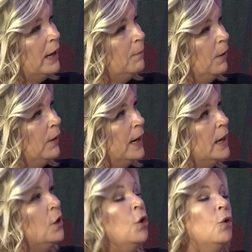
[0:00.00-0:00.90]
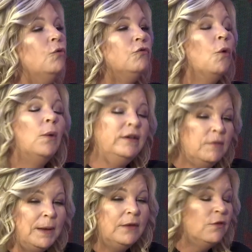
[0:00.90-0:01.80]
party who's going to
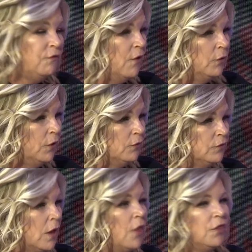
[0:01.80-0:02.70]
be in the photos the